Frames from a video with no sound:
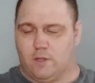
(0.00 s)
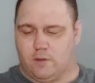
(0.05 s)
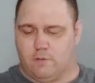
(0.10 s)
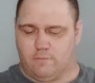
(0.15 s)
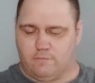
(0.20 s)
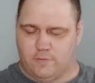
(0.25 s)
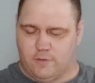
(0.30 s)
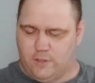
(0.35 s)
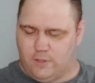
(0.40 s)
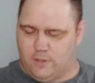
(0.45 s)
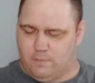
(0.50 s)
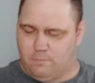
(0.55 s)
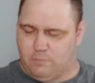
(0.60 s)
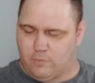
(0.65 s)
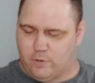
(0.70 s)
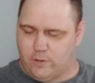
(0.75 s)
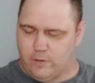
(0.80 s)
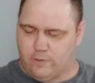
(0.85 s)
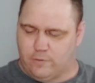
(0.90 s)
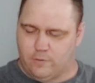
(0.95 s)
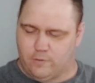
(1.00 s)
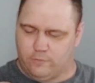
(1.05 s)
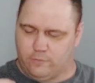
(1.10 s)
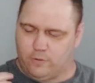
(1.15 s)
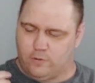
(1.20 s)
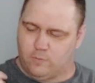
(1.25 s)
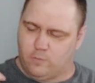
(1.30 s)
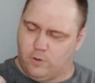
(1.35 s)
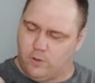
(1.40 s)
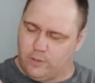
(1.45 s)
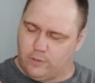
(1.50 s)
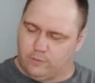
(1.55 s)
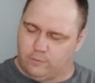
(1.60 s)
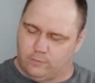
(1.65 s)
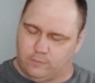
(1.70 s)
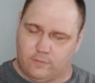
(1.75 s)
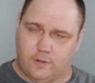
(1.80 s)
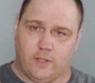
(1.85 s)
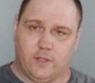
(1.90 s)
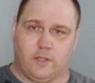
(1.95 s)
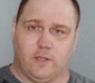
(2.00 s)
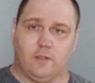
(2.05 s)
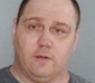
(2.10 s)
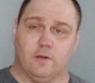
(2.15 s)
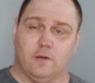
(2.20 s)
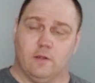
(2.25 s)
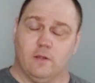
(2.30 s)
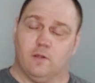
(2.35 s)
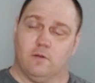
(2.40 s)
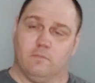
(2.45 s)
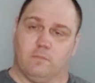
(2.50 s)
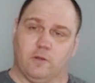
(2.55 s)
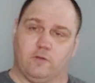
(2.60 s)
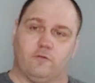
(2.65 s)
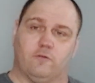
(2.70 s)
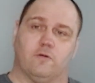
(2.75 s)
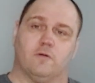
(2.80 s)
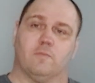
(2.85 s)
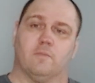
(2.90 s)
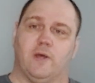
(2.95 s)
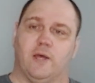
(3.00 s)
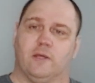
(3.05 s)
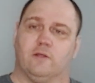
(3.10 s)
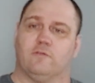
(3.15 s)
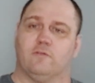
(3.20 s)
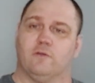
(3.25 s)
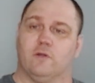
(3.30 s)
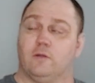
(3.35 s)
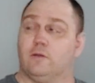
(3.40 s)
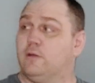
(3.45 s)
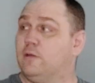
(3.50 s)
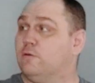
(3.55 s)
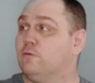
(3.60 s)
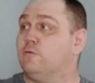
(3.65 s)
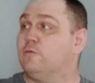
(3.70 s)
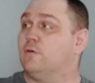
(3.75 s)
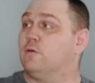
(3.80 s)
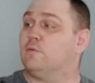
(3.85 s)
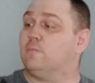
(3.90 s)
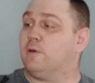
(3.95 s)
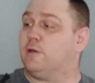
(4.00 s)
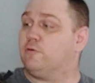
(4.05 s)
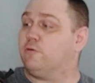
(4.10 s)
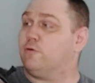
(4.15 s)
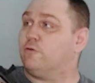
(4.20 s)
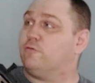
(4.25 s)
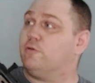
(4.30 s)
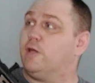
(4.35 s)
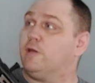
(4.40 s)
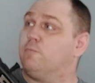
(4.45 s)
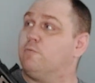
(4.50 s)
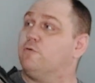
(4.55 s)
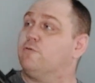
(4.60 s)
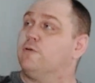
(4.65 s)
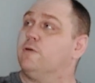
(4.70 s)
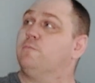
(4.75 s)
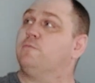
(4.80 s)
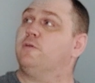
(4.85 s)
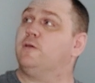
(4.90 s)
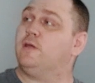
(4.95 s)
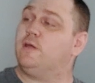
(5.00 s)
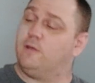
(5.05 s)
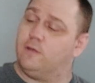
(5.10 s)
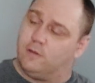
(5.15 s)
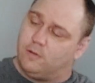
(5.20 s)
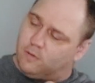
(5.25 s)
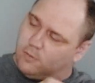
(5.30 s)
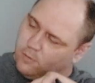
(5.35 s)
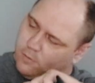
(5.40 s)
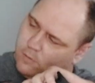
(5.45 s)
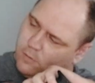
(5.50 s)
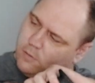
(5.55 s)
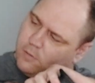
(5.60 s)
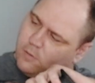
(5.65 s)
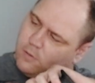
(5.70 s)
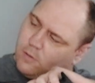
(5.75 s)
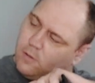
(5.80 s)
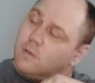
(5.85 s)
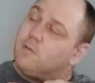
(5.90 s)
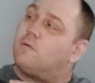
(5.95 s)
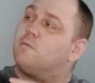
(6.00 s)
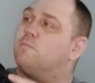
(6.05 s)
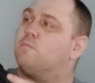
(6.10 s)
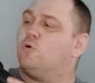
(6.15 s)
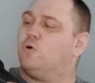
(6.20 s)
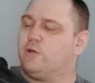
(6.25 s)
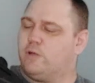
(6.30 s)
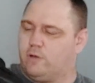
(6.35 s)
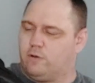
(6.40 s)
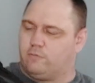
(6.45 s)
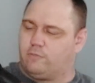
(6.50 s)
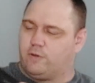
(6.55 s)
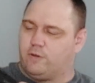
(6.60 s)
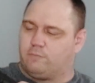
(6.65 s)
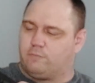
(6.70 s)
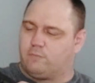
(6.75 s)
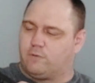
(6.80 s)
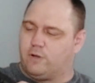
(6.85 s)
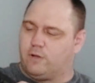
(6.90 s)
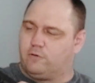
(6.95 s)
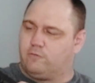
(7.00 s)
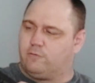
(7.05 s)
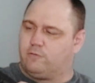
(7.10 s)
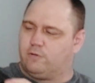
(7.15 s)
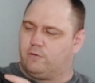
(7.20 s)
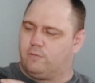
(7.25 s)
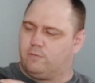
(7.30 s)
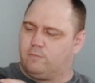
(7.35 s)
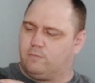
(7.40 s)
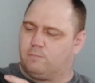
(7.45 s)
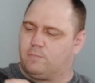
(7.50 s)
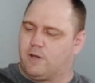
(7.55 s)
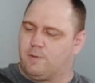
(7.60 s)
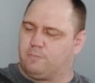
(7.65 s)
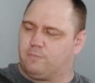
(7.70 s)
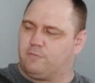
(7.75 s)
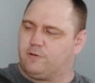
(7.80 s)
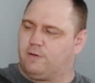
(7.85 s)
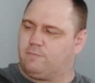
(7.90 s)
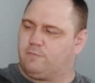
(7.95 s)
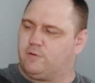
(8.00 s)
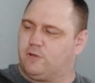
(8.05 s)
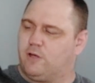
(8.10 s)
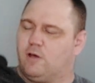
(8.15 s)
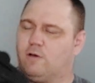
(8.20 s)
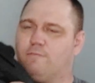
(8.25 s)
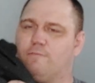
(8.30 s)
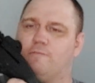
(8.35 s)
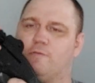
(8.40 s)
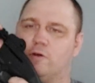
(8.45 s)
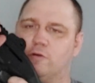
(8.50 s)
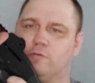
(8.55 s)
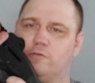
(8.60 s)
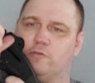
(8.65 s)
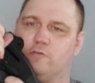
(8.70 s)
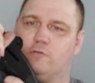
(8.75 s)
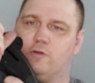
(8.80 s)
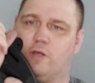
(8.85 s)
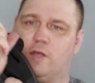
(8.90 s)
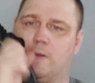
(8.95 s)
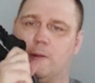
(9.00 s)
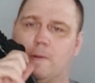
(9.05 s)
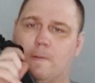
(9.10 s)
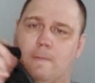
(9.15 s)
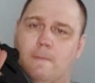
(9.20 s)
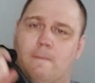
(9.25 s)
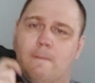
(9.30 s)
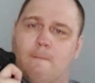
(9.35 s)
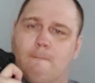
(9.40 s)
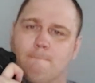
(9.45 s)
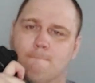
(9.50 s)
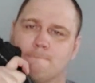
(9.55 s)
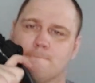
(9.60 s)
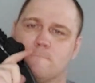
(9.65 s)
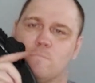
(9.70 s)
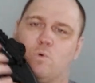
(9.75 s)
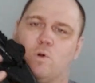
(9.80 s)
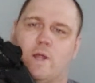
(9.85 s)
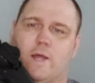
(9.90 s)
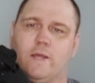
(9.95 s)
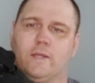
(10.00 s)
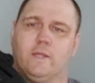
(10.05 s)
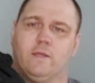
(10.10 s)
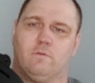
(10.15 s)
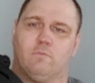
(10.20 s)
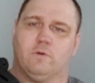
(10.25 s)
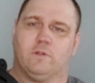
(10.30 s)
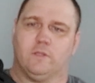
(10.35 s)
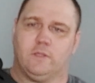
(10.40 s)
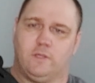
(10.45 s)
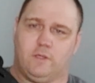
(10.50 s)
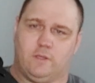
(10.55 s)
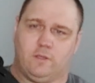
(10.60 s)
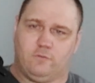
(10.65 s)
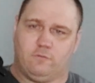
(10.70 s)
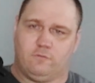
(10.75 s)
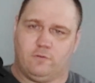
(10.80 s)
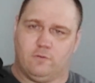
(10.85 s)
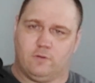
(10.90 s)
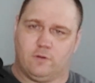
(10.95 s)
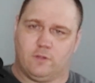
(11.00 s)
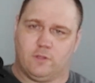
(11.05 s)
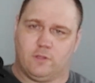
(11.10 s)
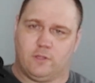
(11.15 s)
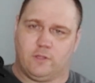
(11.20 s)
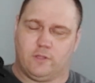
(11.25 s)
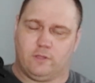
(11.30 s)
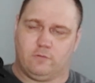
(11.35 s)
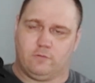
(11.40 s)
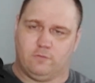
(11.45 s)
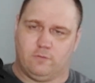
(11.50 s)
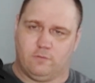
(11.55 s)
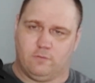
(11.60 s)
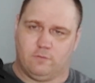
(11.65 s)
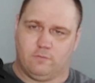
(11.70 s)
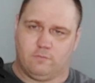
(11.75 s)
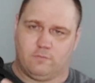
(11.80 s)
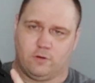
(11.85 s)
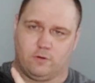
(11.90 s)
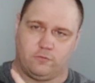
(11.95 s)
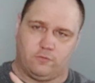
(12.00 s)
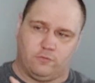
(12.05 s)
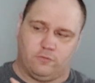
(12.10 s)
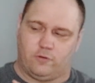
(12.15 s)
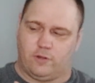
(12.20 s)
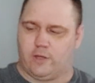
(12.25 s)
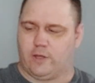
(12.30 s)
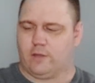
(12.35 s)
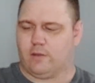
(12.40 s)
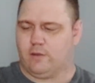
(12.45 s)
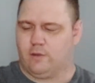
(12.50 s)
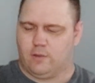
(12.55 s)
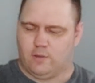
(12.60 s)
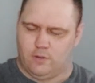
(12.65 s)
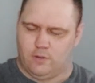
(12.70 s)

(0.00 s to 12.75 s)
of the Beretta 1301. Take it, make sure your chamber is empty, point it in a safe direction, pop your safety off, function check, wrap it, release, clicks, function check.